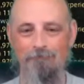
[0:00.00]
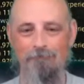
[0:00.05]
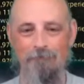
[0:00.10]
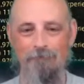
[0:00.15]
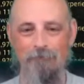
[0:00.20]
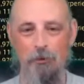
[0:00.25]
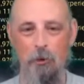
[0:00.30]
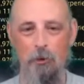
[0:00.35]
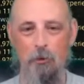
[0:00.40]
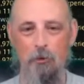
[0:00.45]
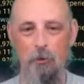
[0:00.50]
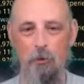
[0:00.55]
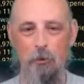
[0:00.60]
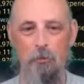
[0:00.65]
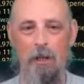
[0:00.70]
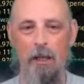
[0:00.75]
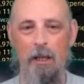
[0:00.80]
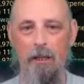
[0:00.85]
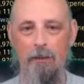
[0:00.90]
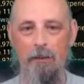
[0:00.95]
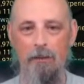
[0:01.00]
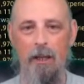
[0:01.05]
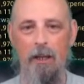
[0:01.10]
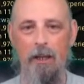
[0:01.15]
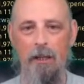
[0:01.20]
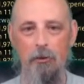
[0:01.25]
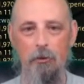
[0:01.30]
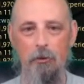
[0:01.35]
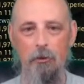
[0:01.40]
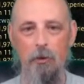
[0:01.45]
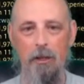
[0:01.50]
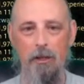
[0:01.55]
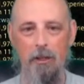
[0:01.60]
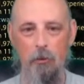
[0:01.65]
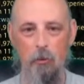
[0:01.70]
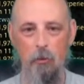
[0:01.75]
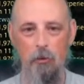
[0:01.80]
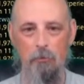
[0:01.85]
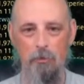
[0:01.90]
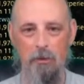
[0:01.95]
turns a blind eye to
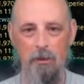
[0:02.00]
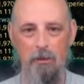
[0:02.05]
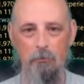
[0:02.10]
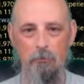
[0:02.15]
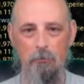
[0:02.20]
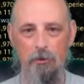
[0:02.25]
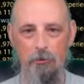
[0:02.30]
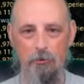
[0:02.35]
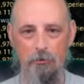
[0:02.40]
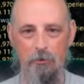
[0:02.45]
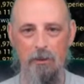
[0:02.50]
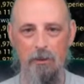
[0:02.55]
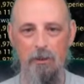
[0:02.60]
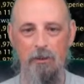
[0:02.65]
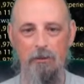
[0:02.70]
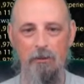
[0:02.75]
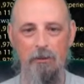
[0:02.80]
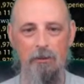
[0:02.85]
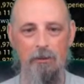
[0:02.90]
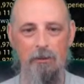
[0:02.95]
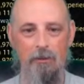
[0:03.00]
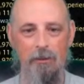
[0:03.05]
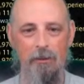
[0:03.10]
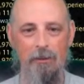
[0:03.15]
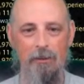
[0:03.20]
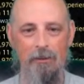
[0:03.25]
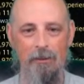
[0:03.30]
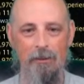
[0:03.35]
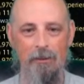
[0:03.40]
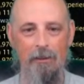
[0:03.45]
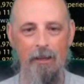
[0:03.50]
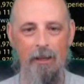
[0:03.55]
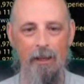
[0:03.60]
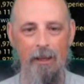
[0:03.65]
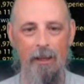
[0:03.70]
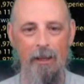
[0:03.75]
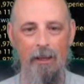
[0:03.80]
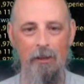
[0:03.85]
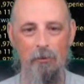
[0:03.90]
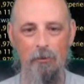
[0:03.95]
anyone being mistreated.
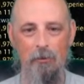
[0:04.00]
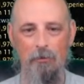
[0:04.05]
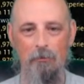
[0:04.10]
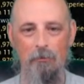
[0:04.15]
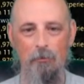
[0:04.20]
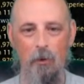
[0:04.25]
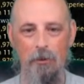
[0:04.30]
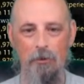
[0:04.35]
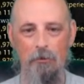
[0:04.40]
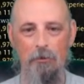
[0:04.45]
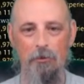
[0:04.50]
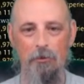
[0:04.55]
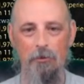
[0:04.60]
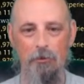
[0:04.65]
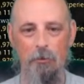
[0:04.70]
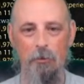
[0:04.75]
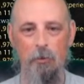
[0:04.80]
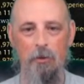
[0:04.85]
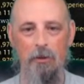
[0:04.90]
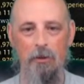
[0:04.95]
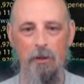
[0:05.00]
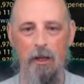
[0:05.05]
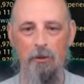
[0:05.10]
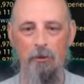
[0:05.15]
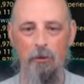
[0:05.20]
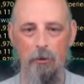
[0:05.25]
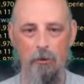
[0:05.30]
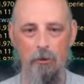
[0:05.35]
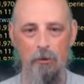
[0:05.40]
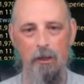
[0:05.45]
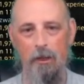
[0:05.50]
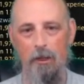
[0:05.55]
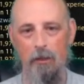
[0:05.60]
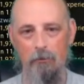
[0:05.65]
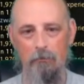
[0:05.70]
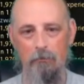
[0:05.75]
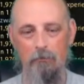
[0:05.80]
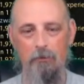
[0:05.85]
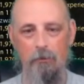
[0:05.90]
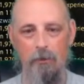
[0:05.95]
And whether it's true or not, okay,
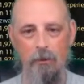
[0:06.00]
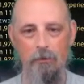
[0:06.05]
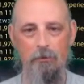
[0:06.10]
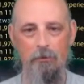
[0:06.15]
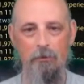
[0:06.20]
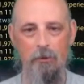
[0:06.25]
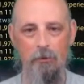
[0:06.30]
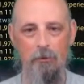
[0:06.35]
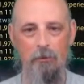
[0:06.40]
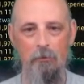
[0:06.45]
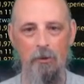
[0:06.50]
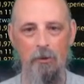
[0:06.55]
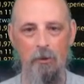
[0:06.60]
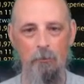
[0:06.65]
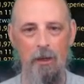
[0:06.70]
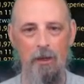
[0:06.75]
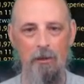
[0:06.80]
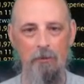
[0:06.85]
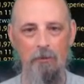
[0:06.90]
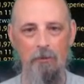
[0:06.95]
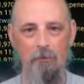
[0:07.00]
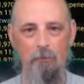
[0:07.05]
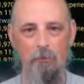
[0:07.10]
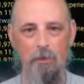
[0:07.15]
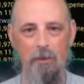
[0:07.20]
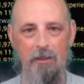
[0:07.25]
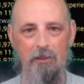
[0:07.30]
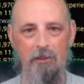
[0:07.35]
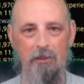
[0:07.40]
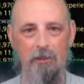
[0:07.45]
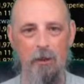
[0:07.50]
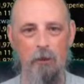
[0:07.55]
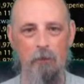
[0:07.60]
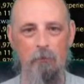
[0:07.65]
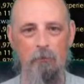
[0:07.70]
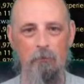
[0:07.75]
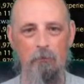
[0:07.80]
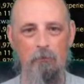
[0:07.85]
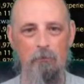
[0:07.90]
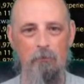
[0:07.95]
there might be
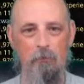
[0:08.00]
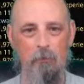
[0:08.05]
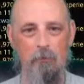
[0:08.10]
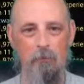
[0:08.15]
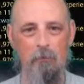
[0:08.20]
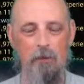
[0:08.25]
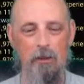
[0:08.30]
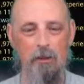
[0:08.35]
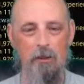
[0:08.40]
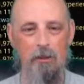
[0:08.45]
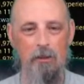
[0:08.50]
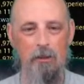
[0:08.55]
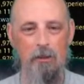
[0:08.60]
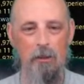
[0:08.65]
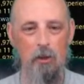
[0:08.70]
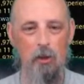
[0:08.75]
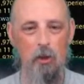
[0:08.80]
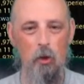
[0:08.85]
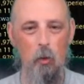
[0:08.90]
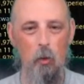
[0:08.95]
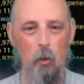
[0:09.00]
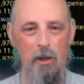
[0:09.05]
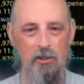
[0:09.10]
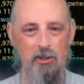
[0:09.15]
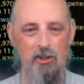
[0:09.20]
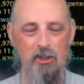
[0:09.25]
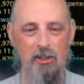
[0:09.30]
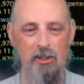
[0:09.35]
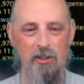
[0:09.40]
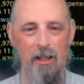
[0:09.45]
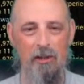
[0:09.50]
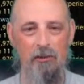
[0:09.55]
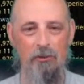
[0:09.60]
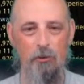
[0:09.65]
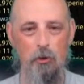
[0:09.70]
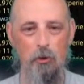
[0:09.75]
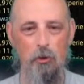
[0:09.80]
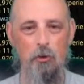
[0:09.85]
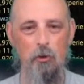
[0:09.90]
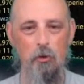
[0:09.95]
some question as
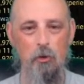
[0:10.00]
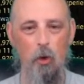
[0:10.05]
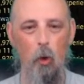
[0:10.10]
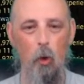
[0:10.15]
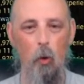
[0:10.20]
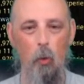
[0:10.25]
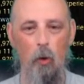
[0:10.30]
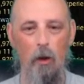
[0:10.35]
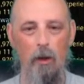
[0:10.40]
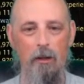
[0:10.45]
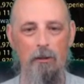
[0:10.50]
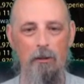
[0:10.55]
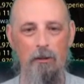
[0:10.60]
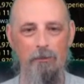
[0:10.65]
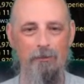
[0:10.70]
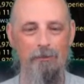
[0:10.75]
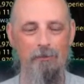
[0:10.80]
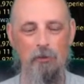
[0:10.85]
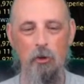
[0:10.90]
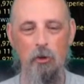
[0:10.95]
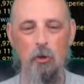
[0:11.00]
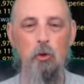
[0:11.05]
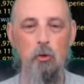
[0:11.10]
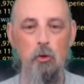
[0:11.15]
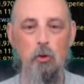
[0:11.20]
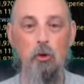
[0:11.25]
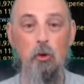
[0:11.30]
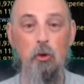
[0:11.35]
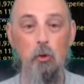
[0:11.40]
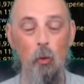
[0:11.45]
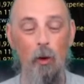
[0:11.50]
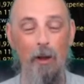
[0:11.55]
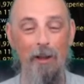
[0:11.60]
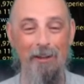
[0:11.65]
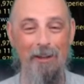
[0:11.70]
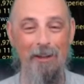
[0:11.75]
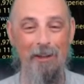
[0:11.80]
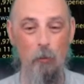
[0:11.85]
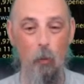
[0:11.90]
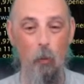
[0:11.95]
to who knew what
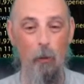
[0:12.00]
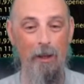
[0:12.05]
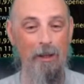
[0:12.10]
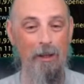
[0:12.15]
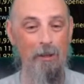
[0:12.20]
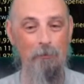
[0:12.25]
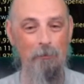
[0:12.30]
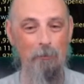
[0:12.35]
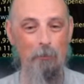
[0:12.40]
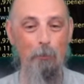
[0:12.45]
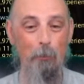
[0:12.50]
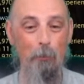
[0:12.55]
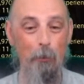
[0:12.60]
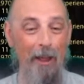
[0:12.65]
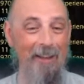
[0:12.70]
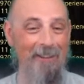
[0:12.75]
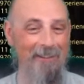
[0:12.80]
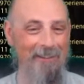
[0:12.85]
and when. But